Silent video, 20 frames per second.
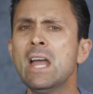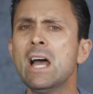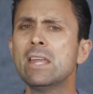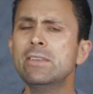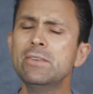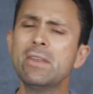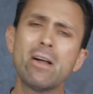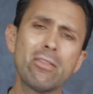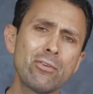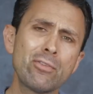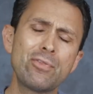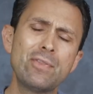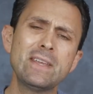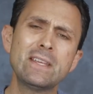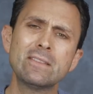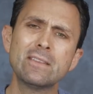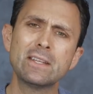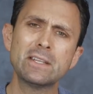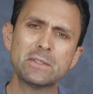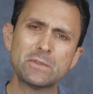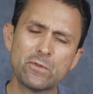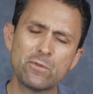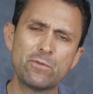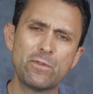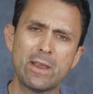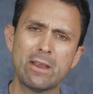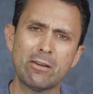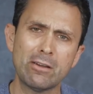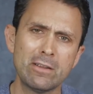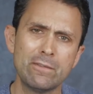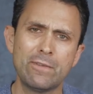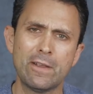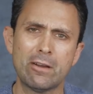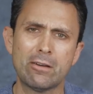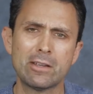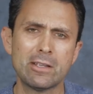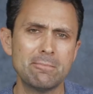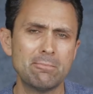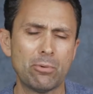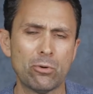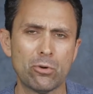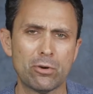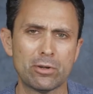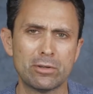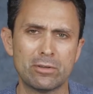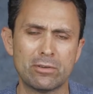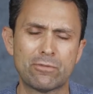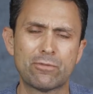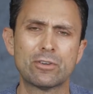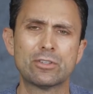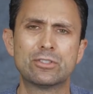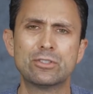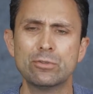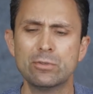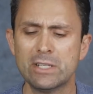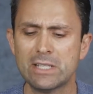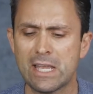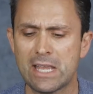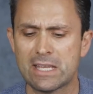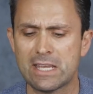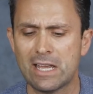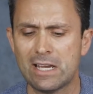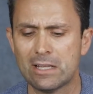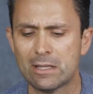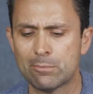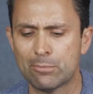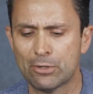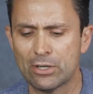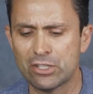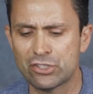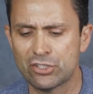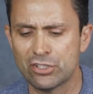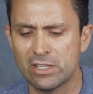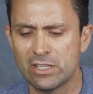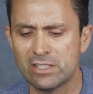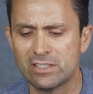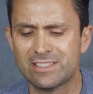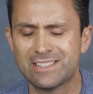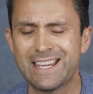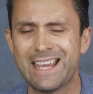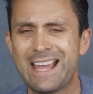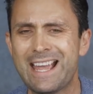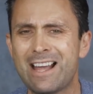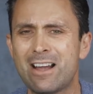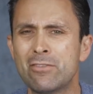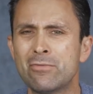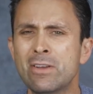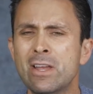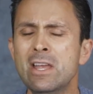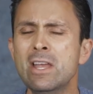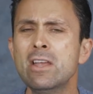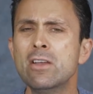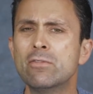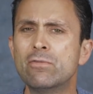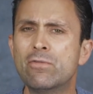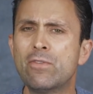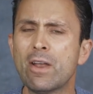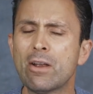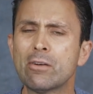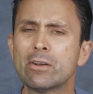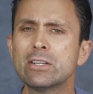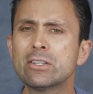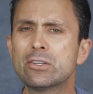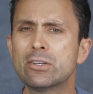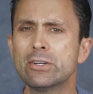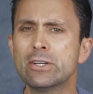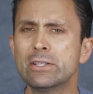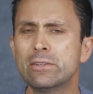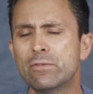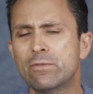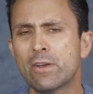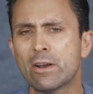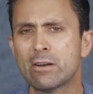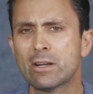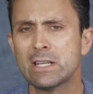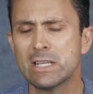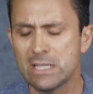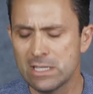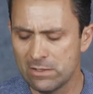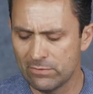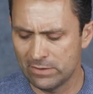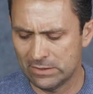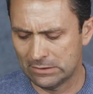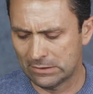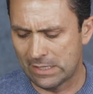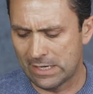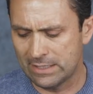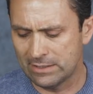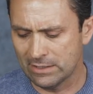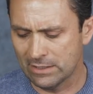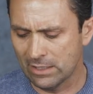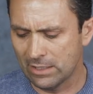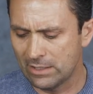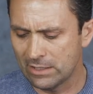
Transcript: Another thing that is very, very important for doing a calibration is to have very good, very even lighting.